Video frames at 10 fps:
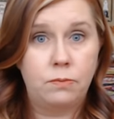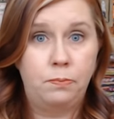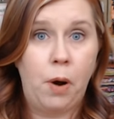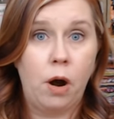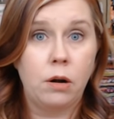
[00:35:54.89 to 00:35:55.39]

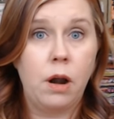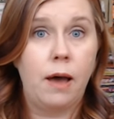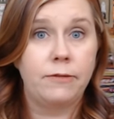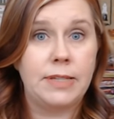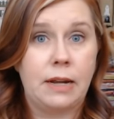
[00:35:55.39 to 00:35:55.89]
part
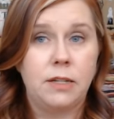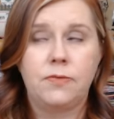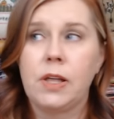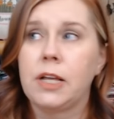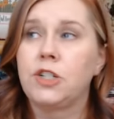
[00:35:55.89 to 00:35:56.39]
of Santa's
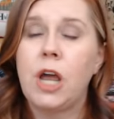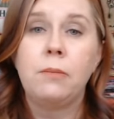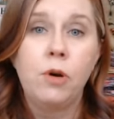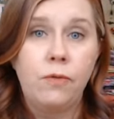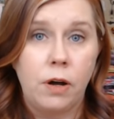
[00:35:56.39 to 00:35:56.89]
Village and
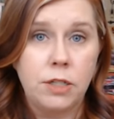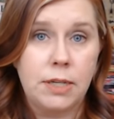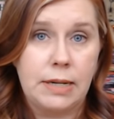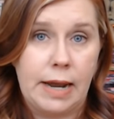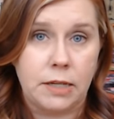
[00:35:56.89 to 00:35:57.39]
move on to
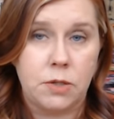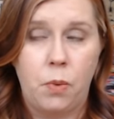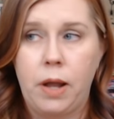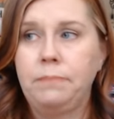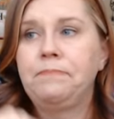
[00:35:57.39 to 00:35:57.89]
the next
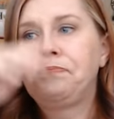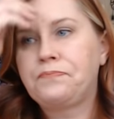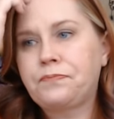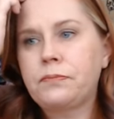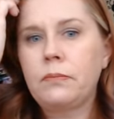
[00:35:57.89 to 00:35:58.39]
one.
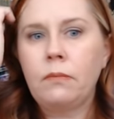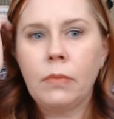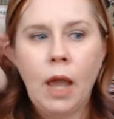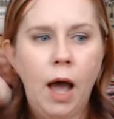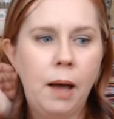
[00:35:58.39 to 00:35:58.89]

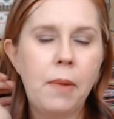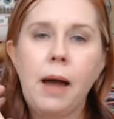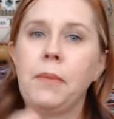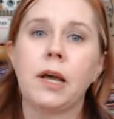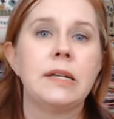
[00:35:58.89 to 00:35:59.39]
Um, I'm
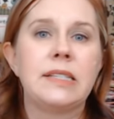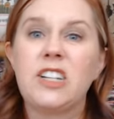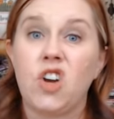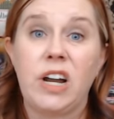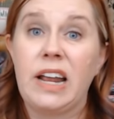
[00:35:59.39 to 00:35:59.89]
not going to stitch
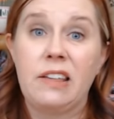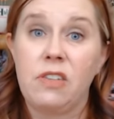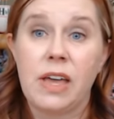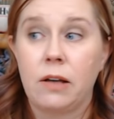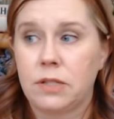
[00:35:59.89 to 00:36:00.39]
on
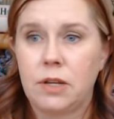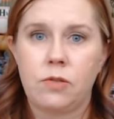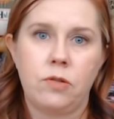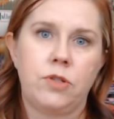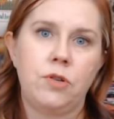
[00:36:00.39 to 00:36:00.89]
anything else till
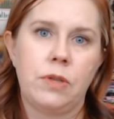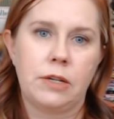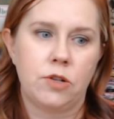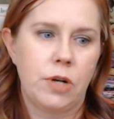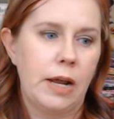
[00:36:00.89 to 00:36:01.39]
those two
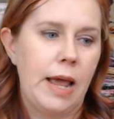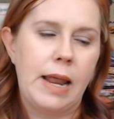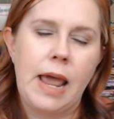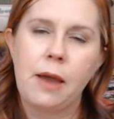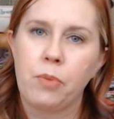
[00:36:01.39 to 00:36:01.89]
things are done.
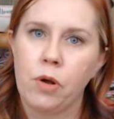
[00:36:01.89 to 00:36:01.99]
And April